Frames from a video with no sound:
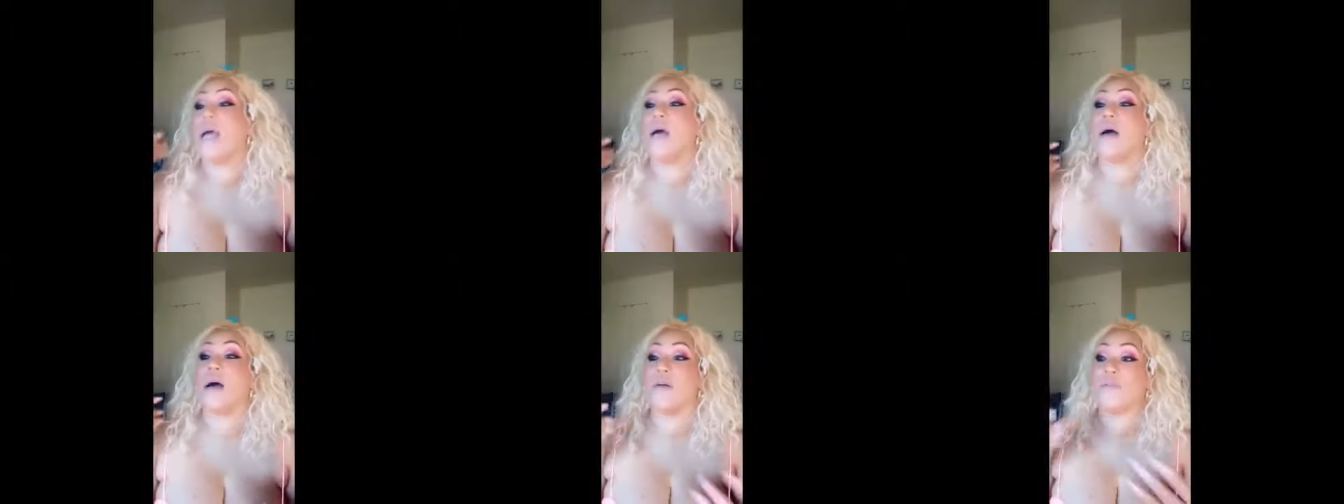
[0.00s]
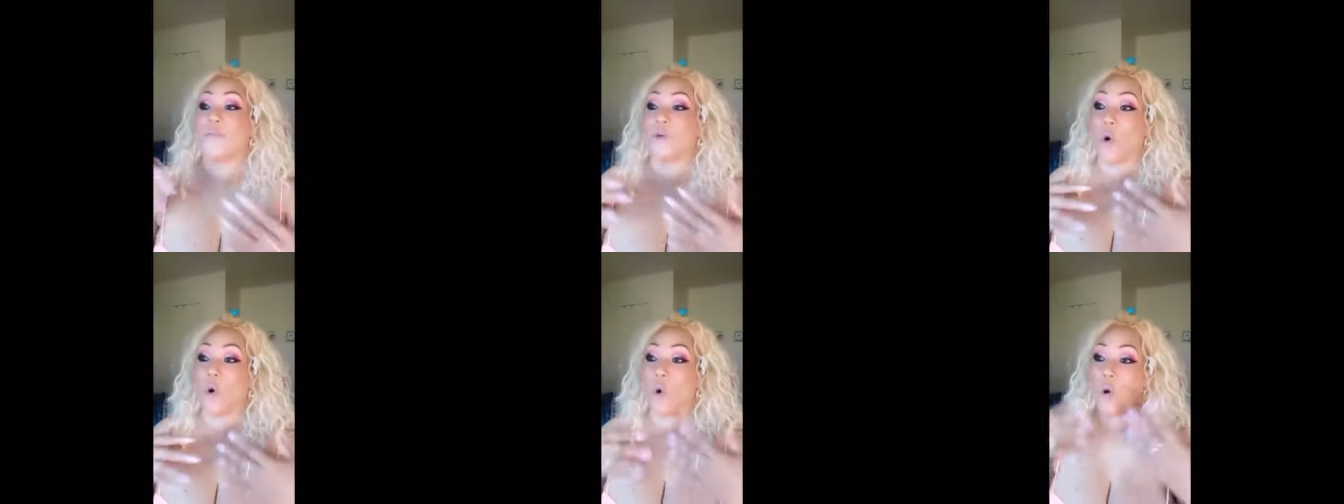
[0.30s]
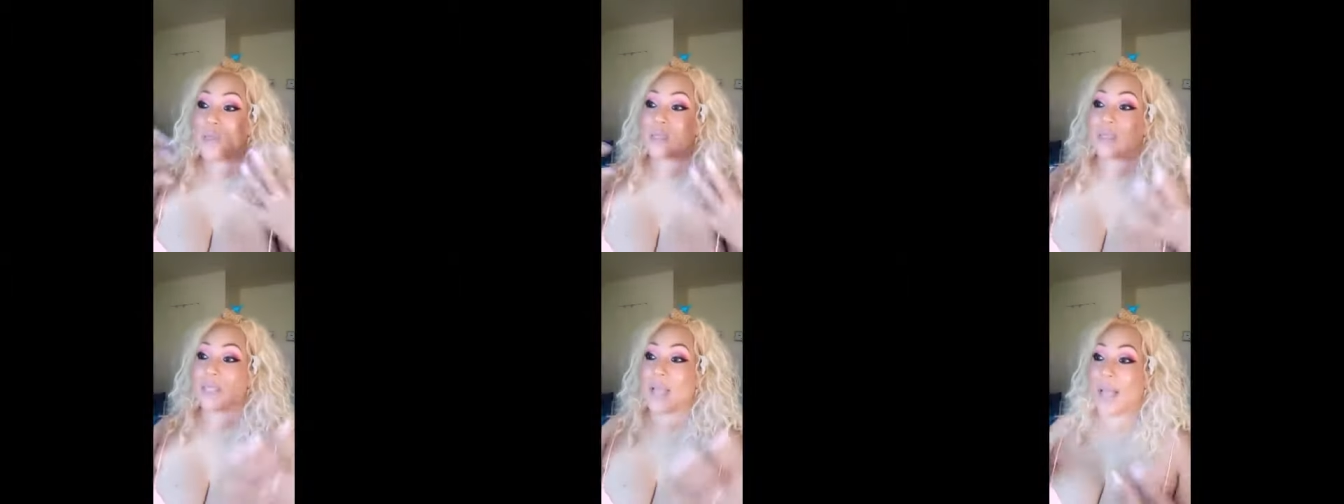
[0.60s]
Of
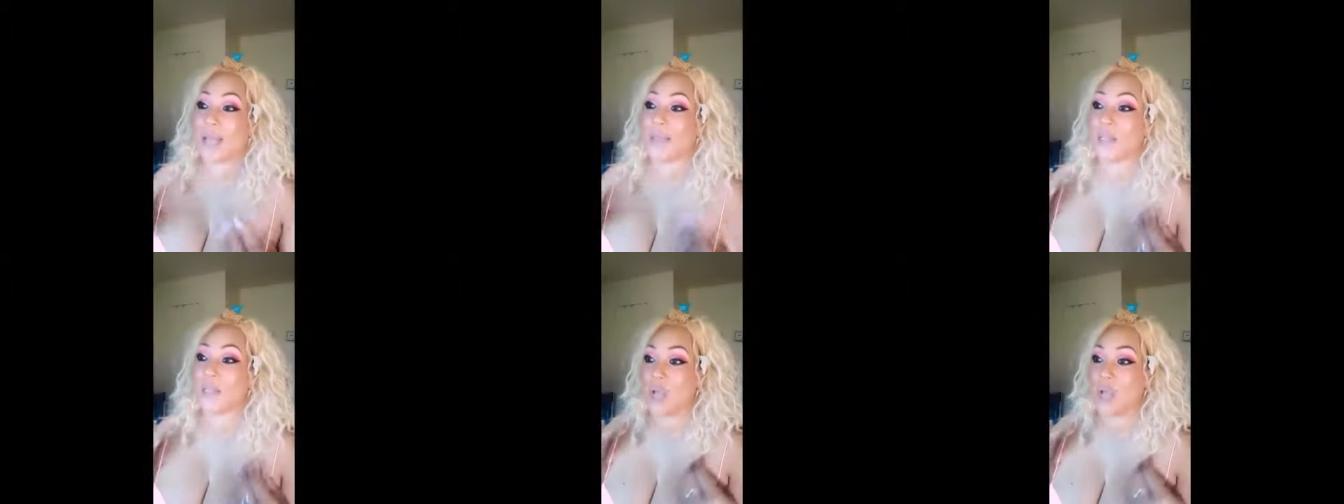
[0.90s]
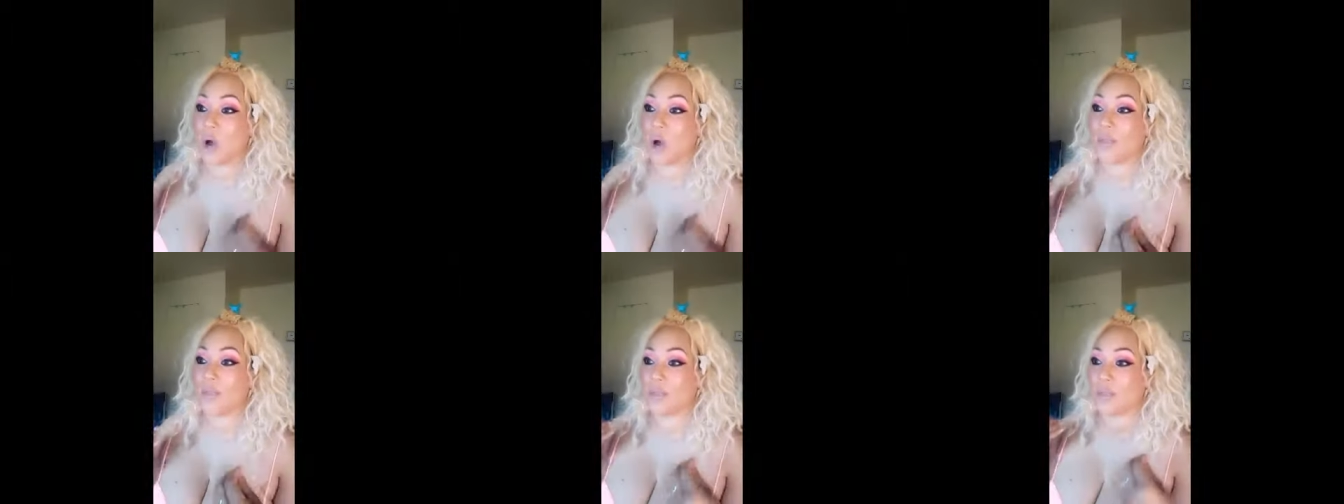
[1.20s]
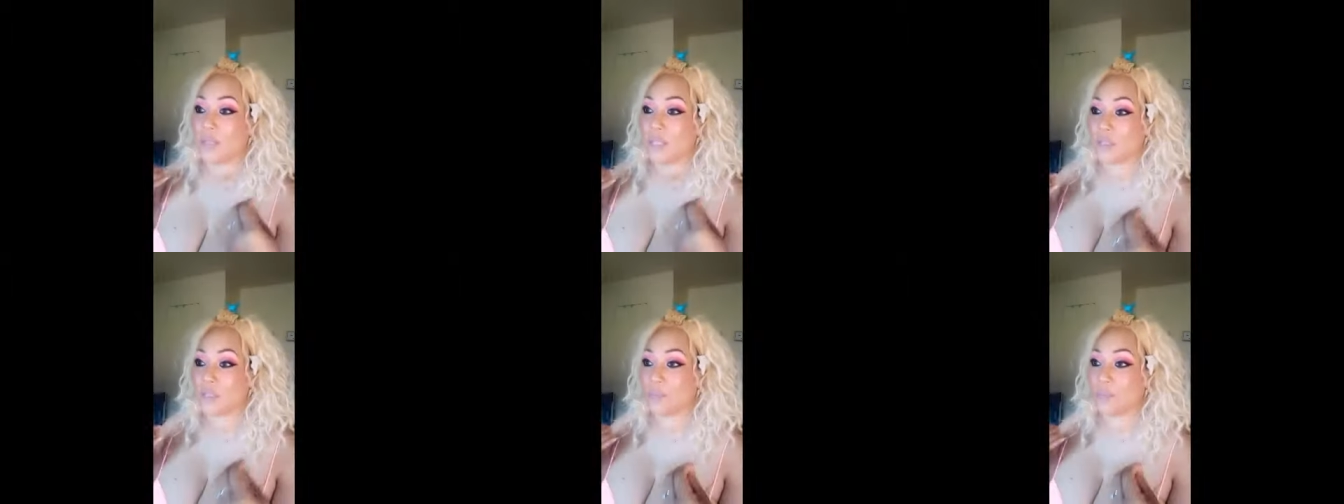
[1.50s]
course, I know that
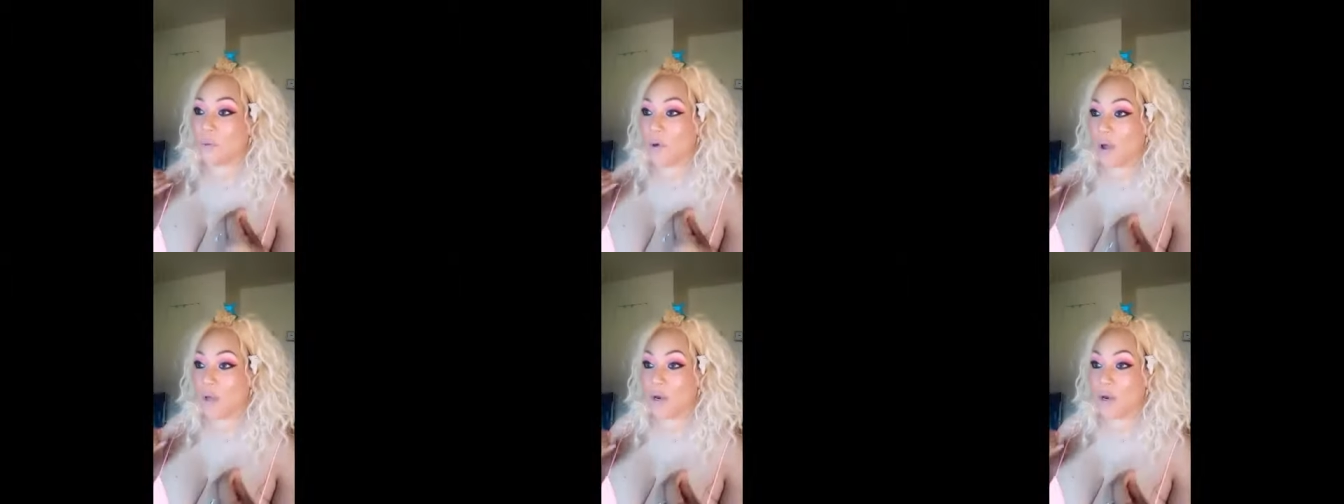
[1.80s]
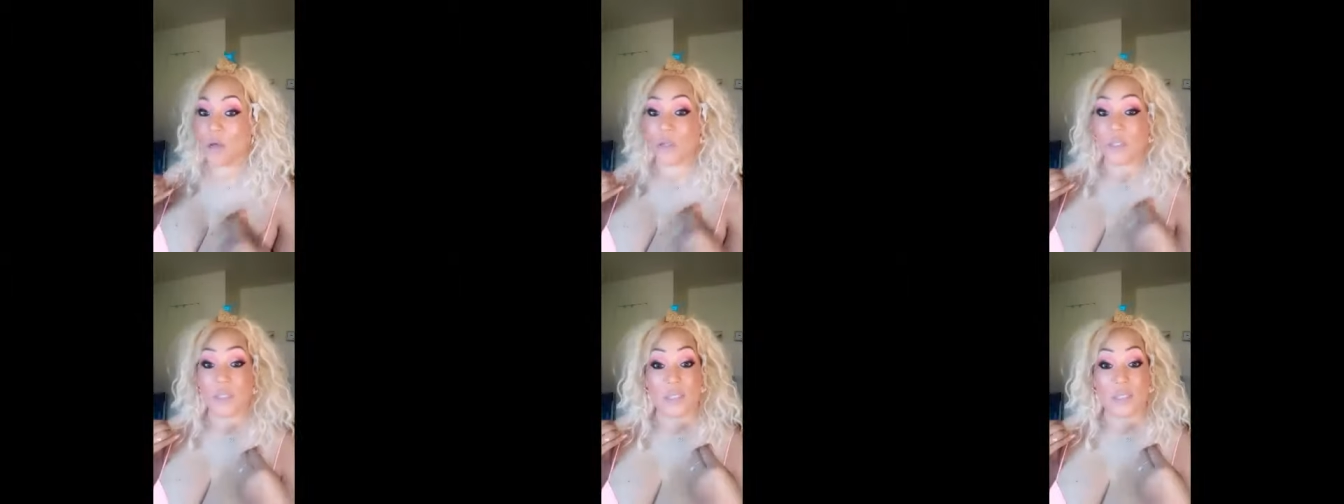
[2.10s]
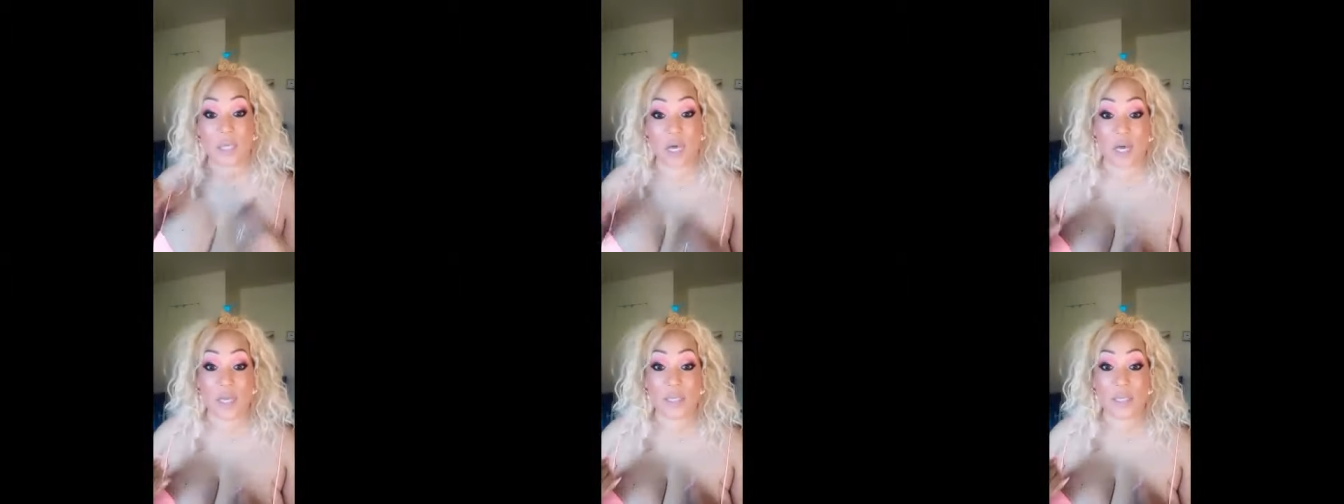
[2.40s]
this product
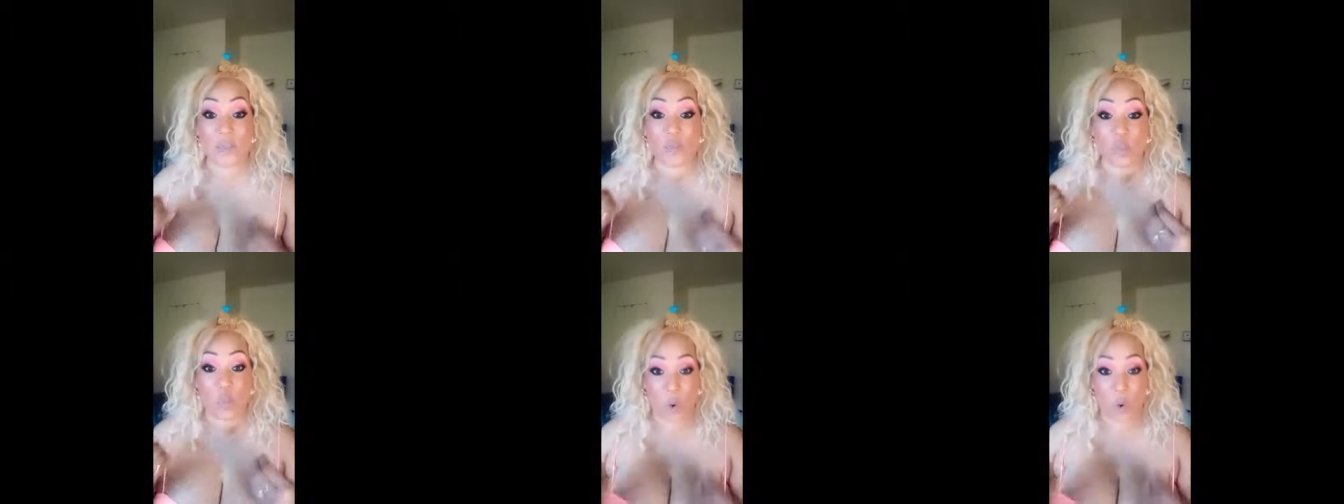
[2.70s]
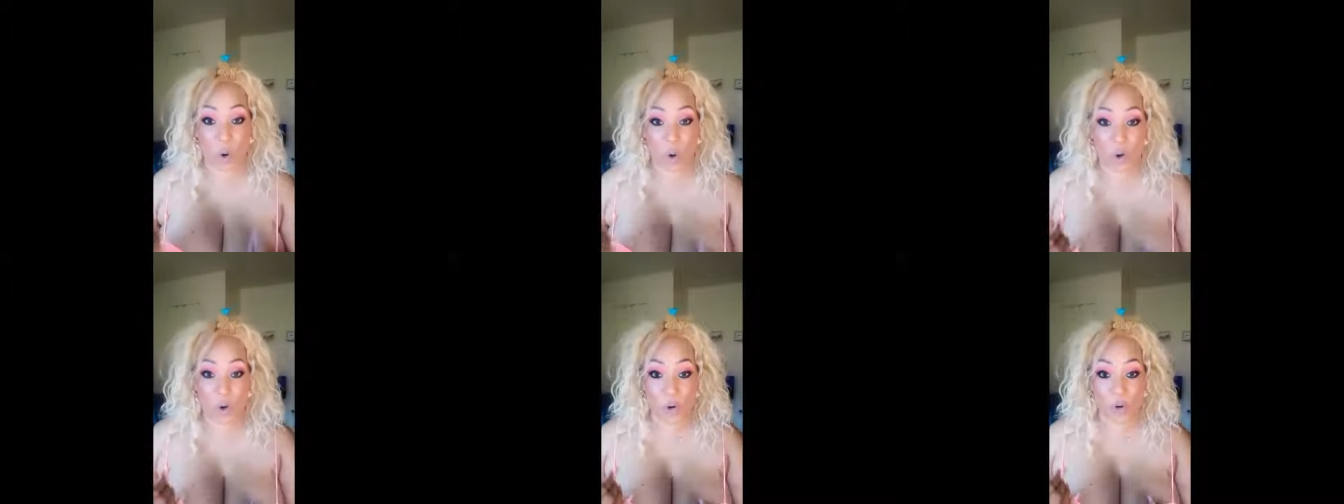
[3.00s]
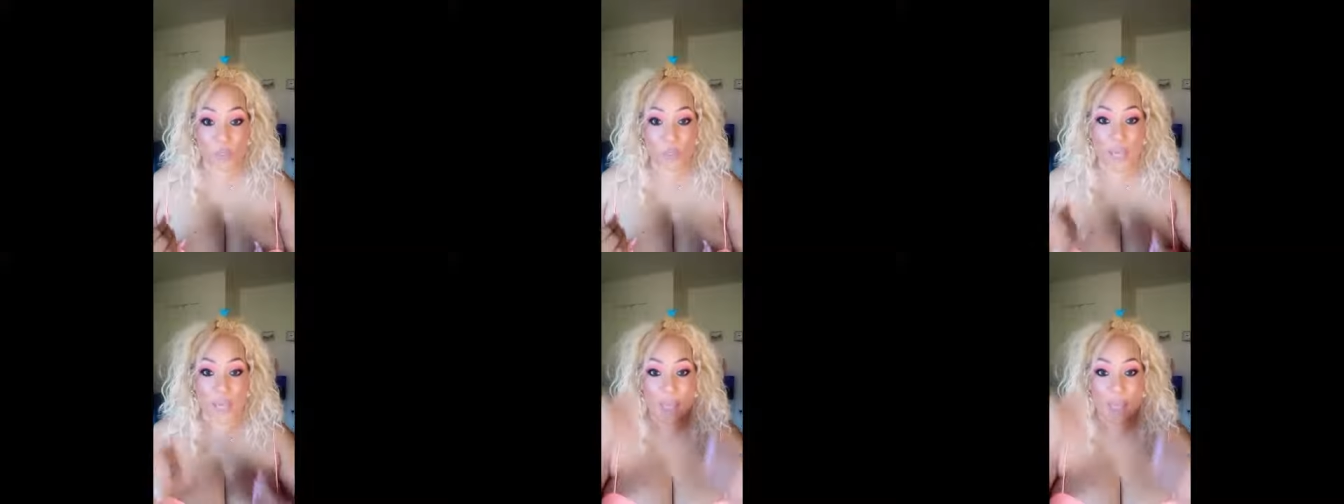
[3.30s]
does
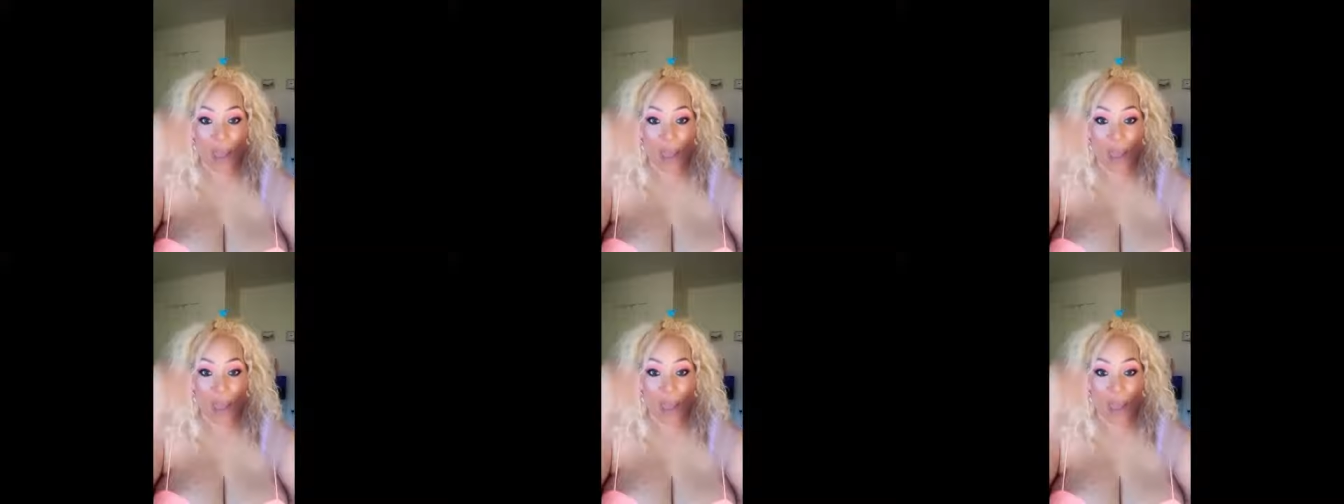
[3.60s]
work